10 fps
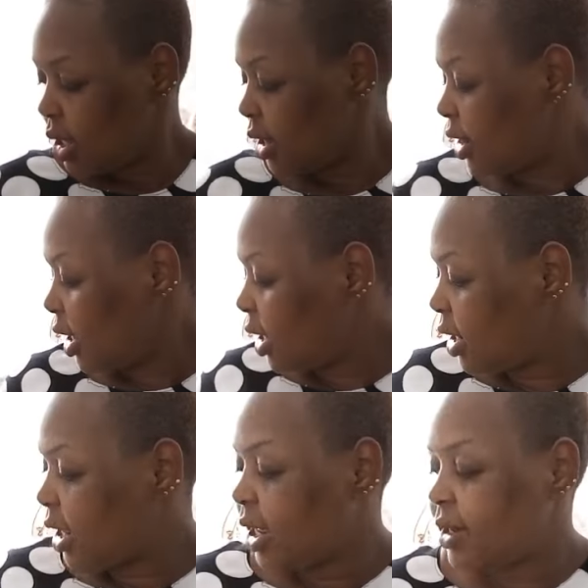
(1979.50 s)
And then
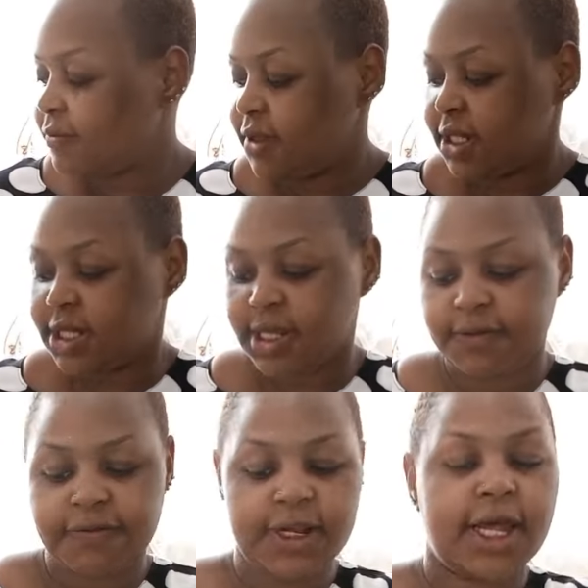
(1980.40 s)
I have these
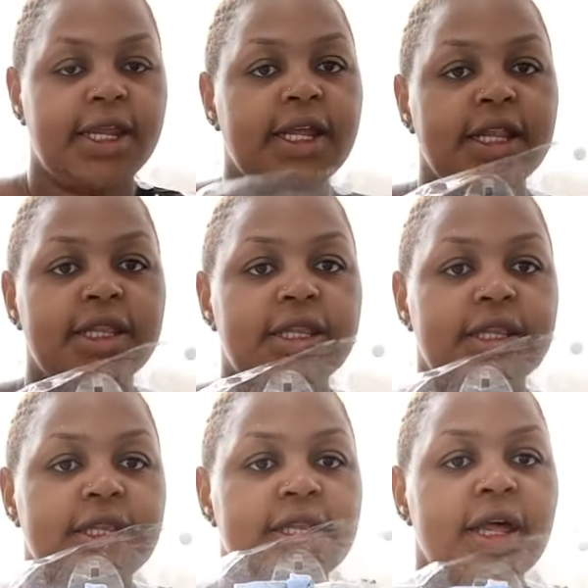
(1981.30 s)
flannels.
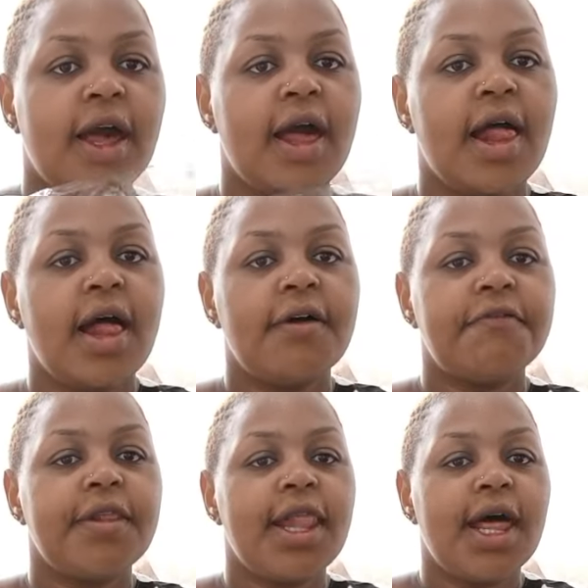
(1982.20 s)

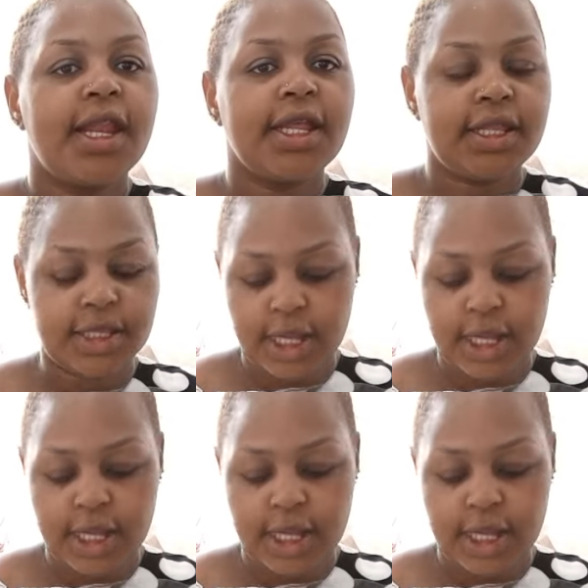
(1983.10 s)
Flannels.